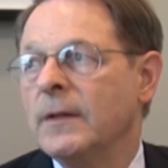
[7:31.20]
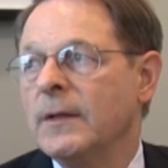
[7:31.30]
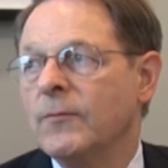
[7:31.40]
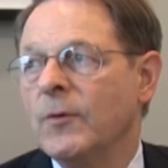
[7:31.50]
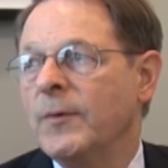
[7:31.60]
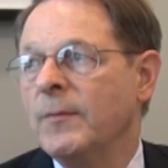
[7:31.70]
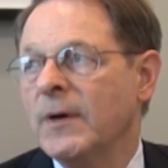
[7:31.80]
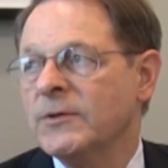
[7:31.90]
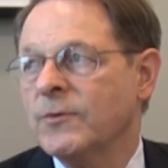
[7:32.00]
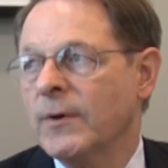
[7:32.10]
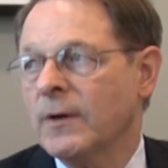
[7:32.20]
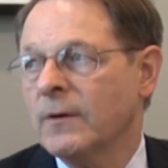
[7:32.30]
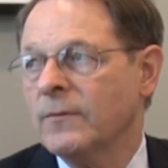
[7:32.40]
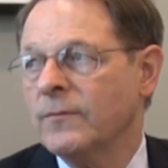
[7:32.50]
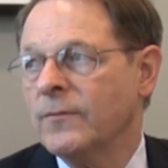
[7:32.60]
it will be much
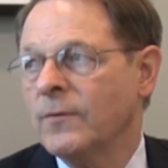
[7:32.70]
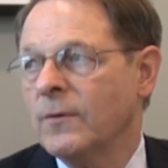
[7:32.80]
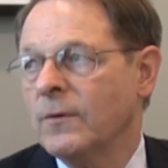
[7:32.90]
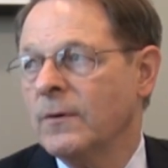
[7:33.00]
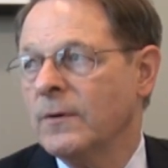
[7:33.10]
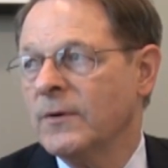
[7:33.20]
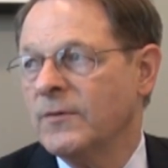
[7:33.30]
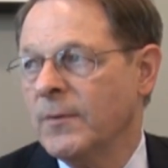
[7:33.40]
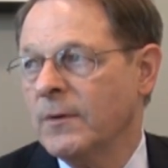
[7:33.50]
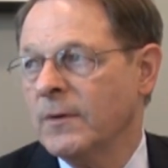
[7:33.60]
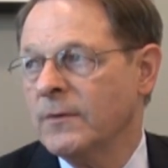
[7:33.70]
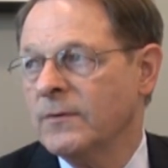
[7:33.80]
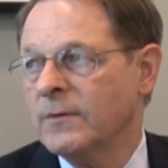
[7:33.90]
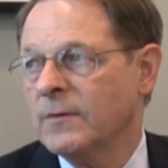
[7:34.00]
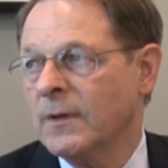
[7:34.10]
quicker for
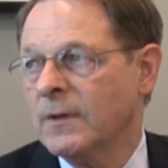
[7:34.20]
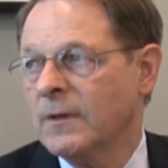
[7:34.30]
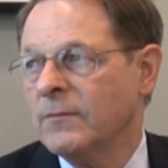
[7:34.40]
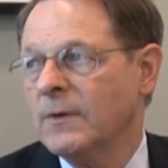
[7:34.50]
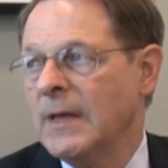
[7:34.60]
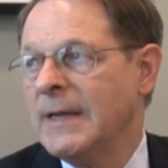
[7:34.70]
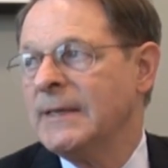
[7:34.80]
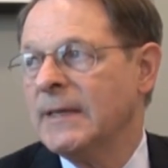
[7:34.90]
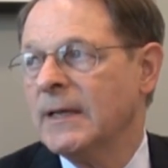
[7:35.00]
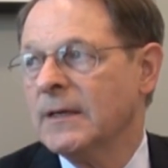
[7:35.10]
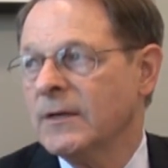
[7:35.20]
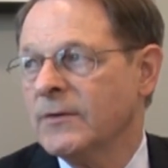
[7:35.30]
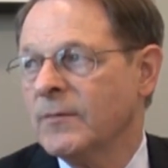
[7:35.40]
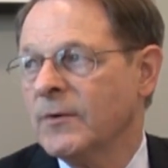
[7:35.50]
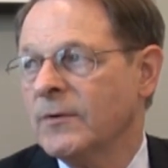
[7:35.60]
experienced executives to get
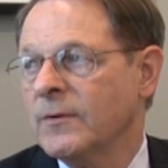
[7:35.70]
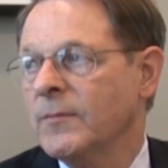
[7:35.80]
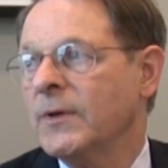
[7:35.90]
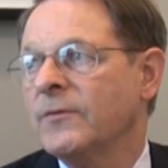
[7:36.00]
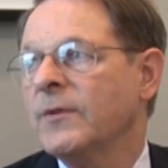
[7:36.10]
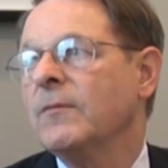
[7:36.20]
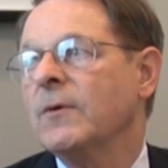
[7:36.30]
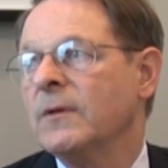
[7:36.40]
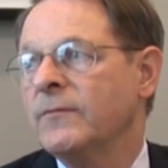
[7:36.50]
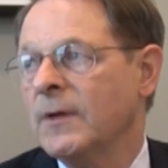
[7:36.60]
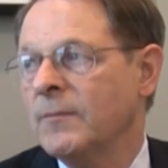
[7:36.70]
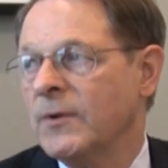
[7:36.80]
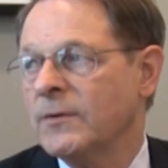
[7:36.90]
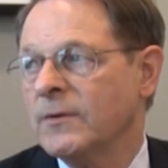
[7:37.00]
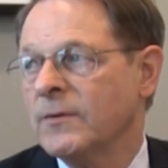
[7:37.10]
customers because they will have done
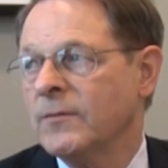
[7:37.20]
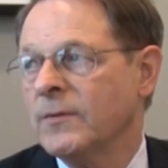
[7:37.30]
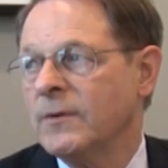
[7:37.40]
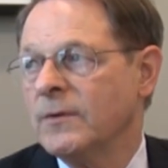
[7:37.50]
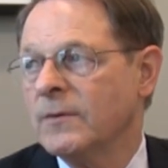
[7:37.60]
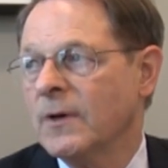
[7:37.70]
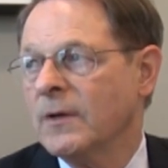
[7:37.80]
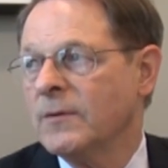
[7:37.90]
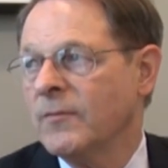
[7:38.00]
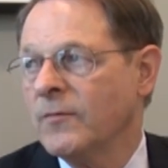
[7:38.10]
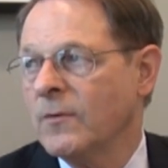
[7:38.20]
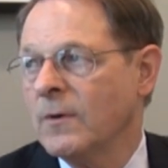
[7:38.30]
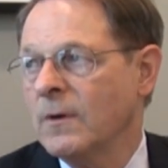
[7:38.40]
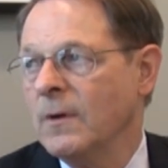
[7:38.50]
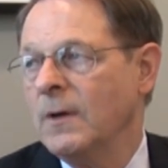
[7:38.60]
business with these guys
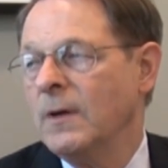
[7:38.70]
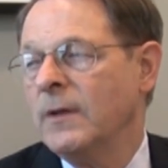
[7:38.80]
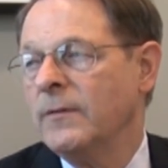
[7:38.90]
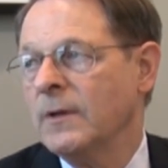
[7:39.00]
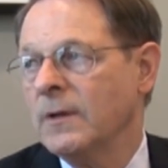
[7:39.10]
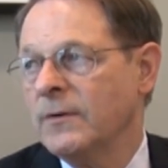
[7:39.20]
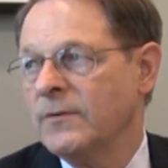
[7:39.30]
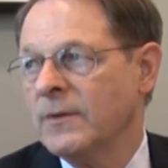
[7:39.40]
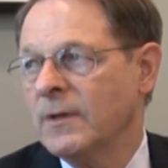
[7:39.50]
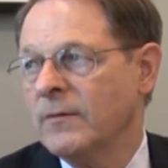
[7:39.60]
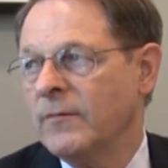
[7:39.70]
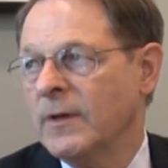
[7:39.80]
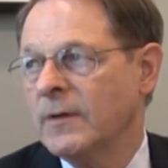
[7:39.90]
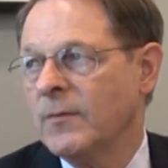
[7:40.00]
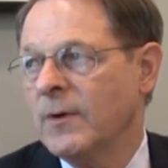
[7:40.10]
before and they'll understand the
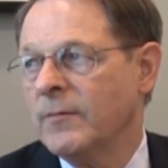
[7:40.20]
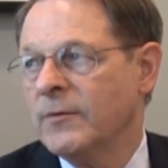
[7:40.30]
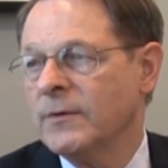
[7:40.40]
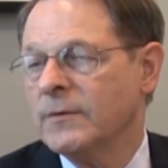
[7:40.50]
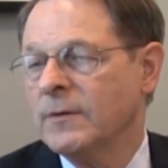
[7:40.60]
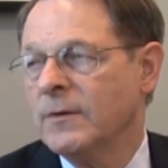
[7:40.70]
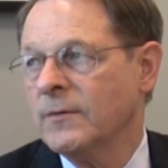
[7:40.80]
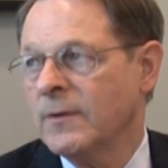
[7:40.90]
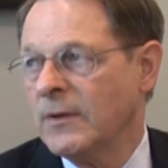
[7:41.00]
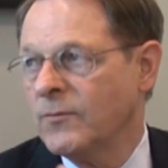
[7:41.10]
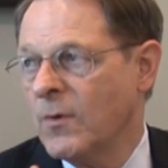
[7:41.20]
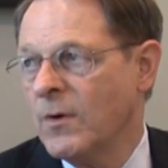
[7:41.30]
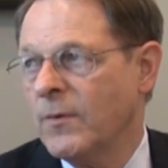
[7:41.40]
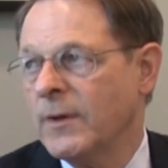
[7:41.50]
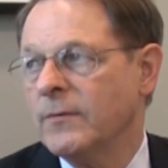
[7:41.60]
value proposition. So that's
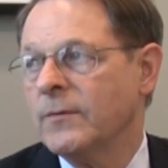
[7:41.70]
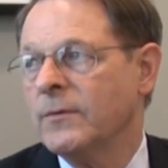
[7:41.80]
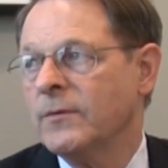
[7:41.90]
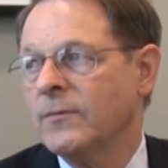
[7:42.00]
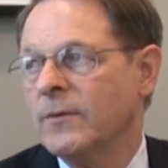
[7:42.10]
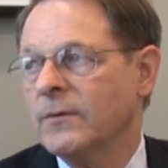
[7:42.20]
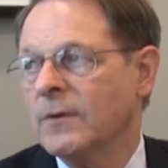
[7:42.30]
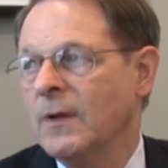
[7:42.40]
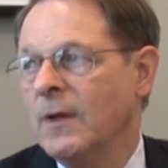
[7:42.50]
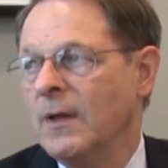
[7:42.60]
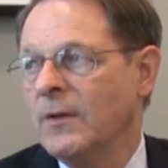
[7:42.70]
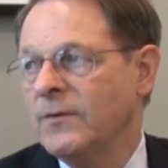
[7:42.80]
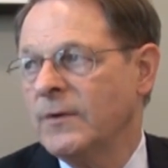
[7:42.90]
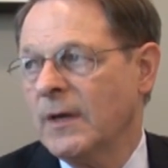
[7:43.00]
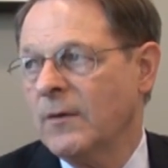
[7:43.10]
one way to reduce risk.
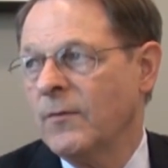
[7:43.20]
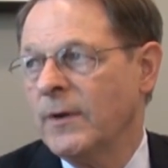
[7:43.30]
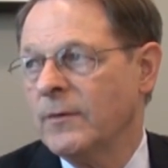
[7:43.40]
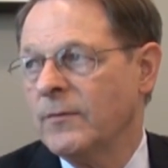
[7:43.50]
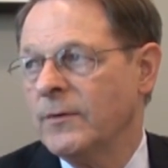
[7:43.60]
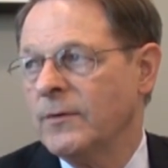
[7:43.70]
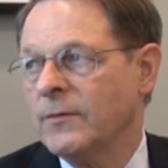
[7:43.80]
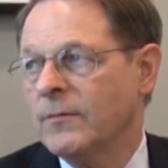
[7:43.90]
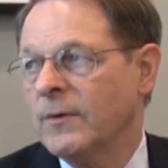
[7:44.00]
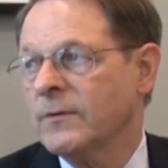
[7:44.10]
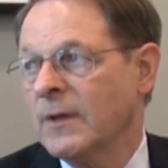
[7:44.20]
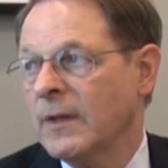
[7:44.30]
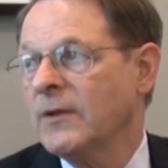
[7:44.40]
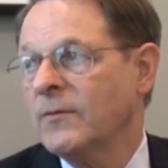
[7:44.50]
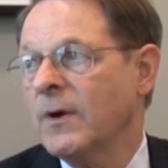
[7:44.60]
The second way to reduce risk, and
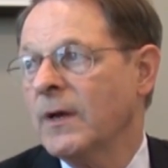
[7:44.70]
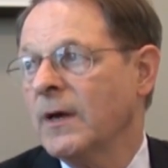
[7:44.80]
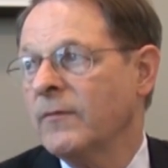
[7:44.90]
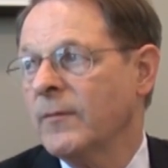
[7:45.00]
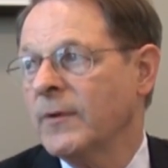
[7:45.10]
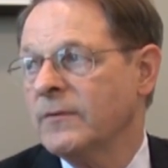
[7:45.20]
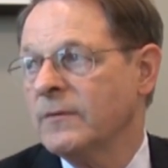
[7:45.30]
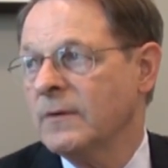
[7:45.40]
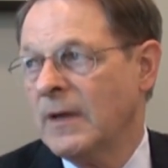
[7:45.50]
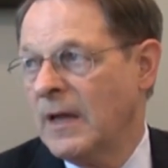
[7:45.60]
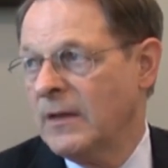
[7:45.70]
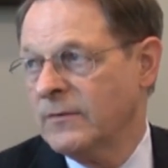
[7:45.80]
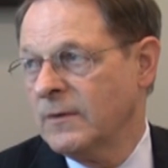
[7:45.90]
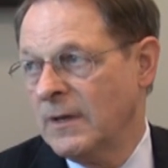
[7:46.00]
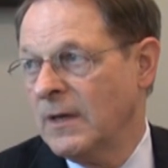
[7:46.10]
that's why governments
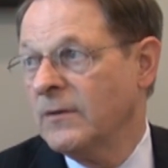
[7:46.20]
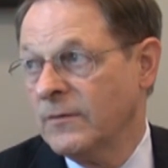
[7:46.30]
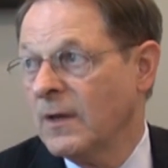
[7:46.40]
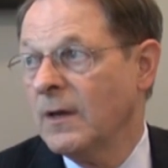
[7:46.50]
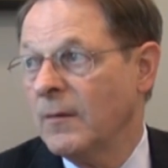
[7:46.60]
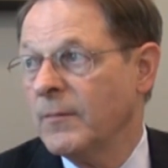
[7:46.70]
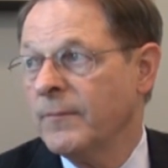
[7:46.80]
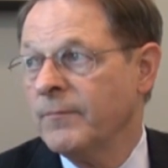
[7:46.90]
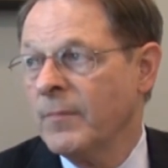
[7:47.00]
ask to help,